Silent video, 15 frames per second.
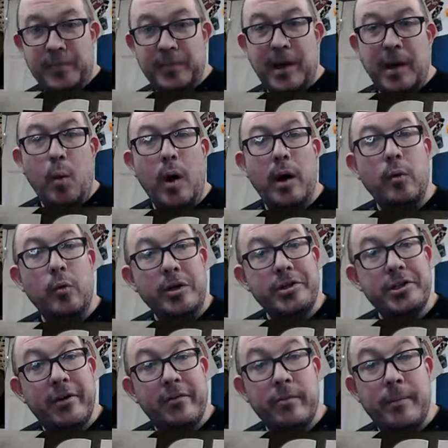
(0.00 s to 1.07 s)
I want to wish
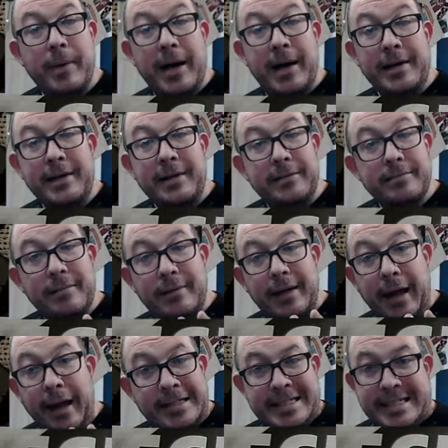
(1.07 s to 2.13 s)
everybody
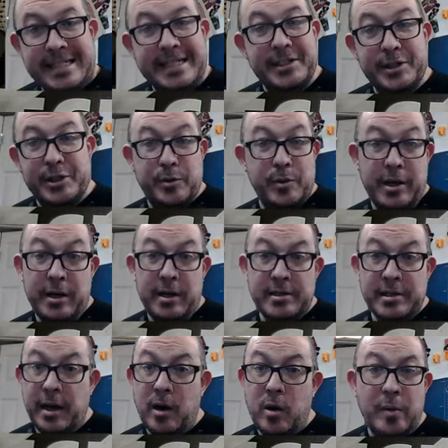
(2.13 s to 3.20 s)
season's greetings.
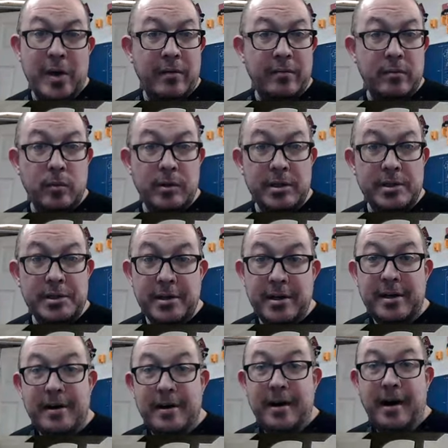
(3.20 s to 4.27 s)
I hope everyone is
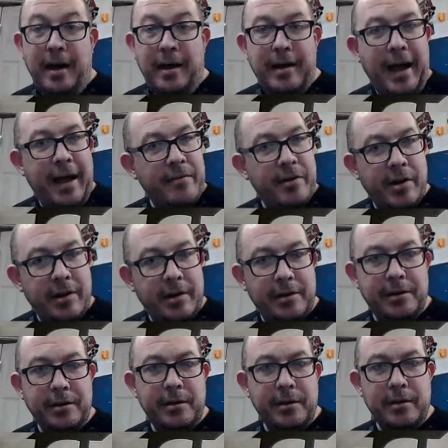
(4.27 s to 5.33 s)
having a
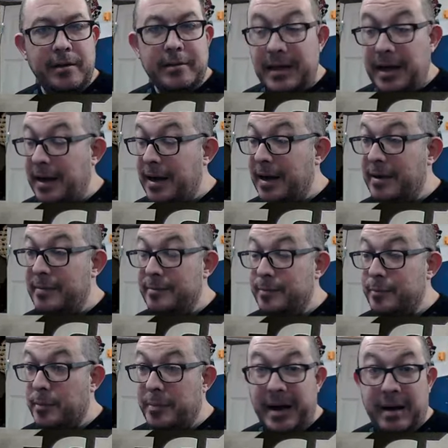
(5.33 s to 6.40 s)
good time
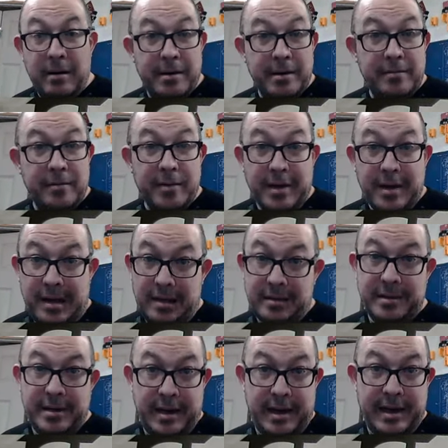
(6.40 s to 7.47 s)
preparing for the
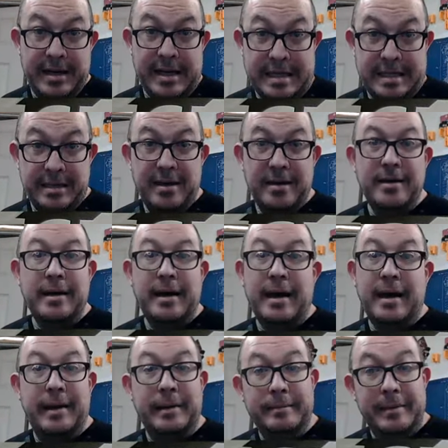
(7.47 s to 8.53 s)
holidays.
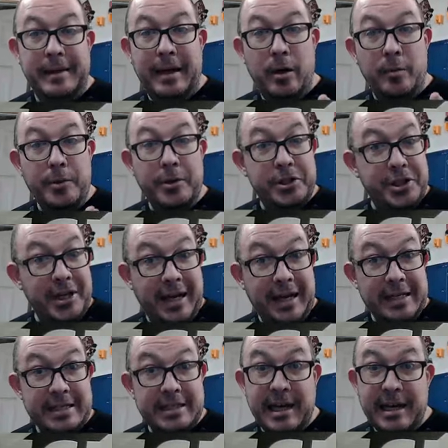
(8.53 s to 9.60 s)
Um, I hope you're staying
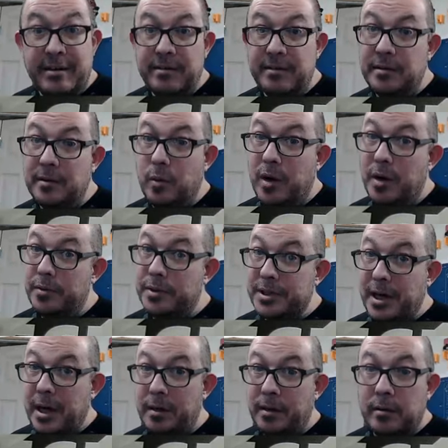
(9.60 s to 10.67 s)
safe. The weather is
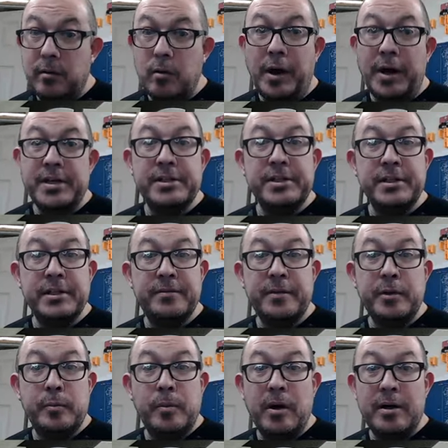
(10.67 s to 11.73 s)
kind of crazy in a few
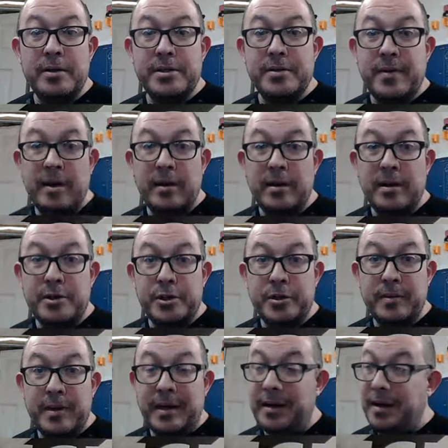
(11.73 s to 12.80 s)
parts of our country
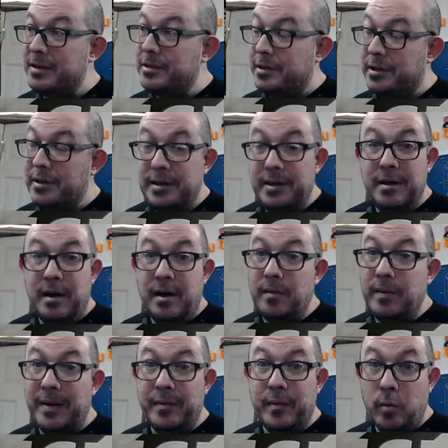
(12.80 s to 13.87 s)
right now, actually, all
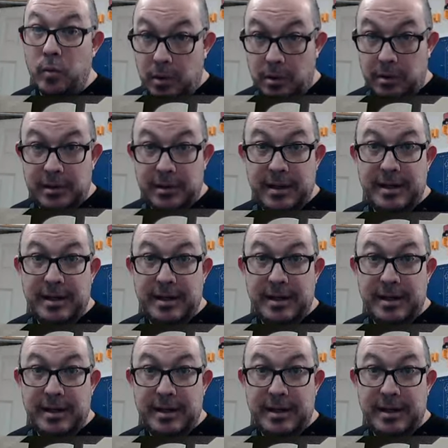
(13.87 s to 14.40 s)
around the world.